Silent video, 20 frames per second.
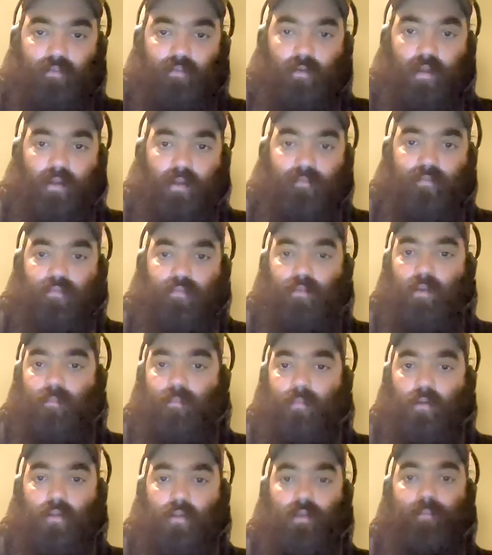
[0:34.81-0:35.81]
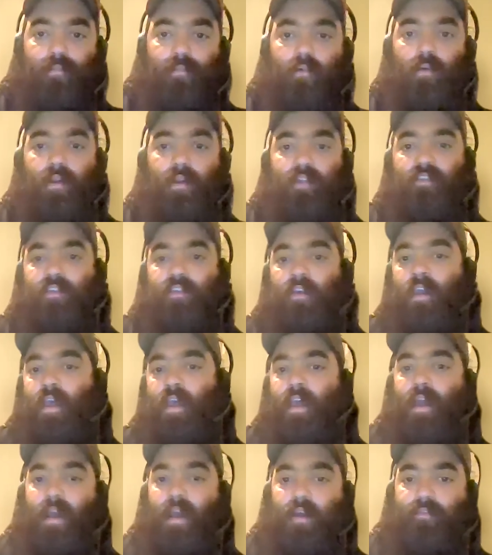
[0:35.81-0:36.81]
So I have three bullet points
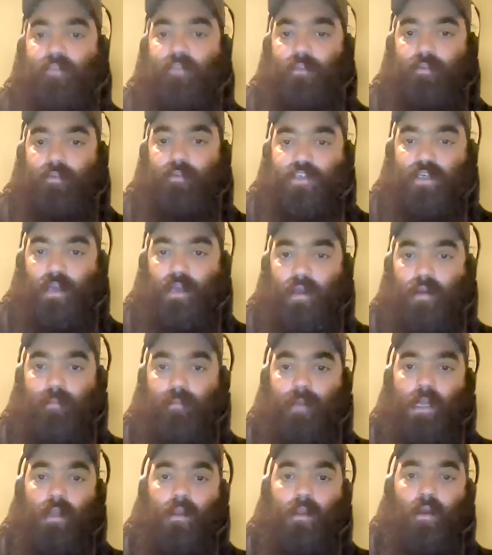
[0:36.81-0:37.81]
after the job